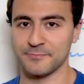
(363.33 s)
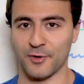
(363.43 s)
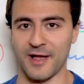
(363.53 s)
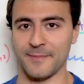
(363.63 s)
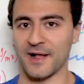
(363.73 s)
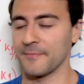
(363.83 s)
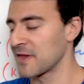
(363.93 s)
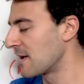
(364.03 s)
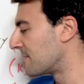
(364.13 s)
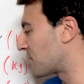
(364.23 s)
per ml.
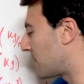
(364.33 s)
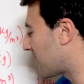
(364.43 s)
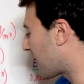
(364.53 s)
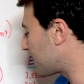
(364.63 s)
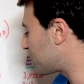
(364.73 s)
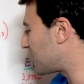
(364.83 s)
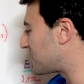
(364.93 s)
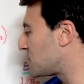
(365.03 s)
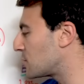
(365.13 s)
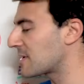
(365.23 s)
So because
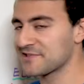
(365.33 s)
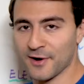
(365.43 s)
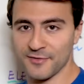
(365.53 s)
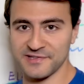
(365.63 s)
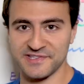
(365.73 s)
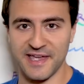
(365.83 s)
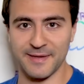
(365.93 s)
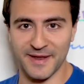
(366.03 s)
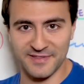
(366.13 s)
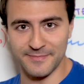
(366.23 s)
these units are the
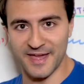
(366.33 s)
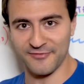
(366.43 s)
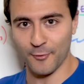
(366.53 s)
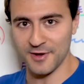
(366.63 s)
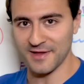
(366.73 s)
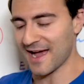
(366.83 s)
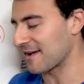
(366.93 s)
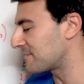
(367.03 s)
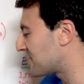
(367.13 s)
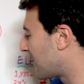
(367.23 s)
same, I did the math for you
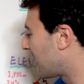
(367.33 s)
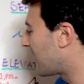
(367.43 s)
guys,